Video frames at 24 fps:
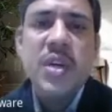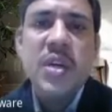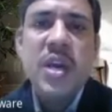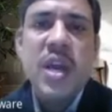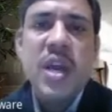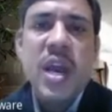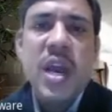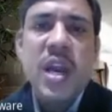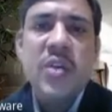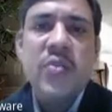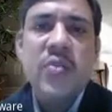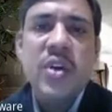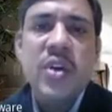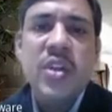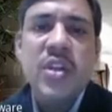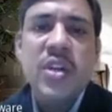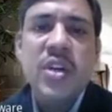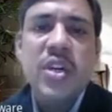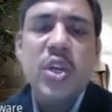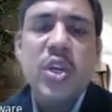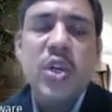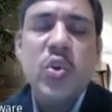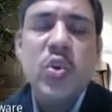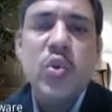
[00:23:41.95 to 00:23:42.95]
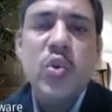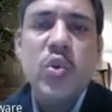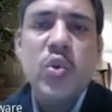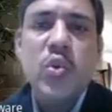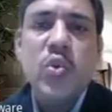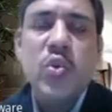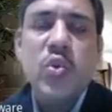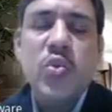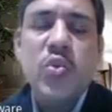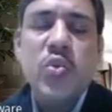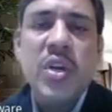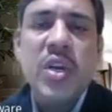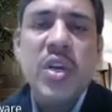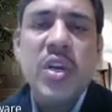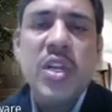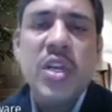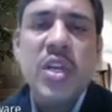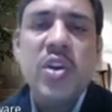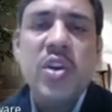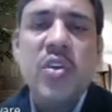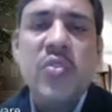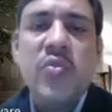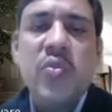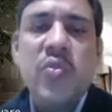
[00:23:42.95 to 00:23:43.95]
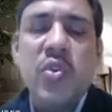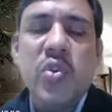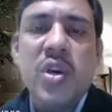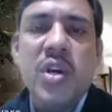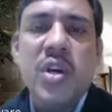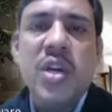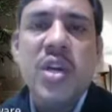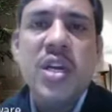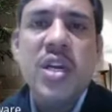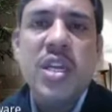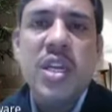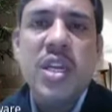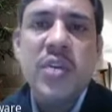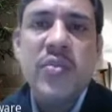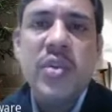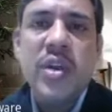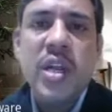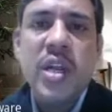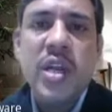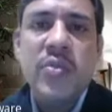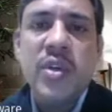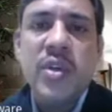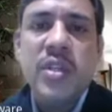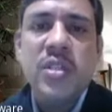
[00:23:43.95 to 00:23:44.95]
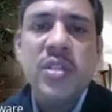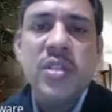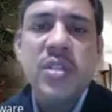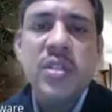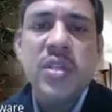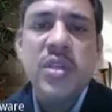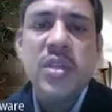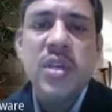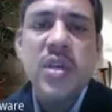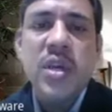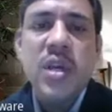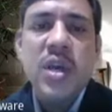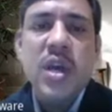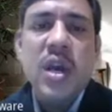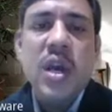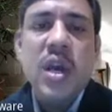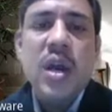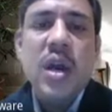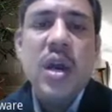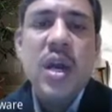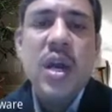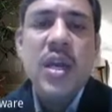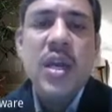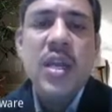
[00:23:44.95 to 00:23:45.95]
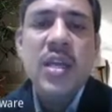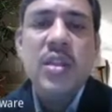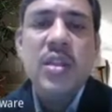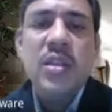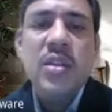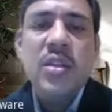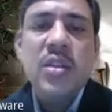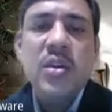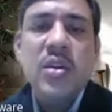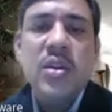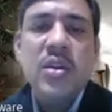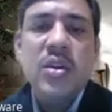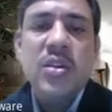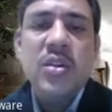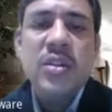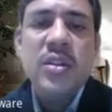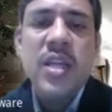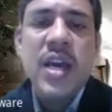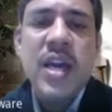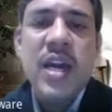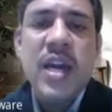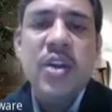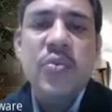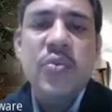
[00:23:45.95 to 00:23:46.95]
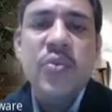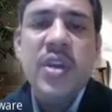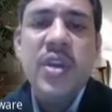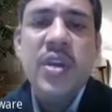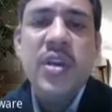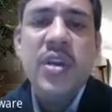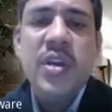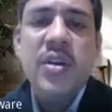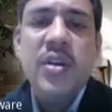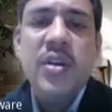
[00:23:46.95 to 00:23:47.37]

at 132 220 or 400 kV levels. Again, that we